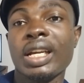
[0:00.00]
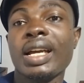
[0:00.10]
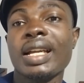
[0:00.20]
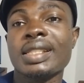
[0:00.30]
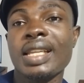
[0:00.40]

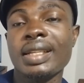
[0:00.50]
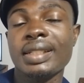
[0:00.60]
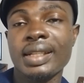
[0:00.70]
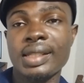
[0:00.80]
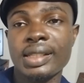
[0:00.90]
Now,
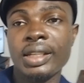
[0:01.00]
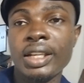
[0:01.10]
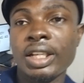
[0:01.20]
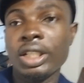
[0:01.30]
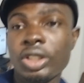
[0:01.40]
aside that,
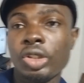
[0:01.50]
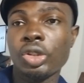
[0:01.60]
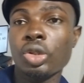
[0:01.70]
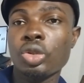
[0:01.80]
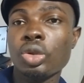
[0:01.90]
you
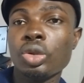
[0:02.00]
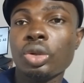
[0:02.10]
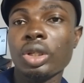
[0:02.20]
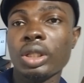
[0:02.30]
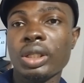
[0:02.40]
should
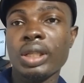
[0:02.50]
also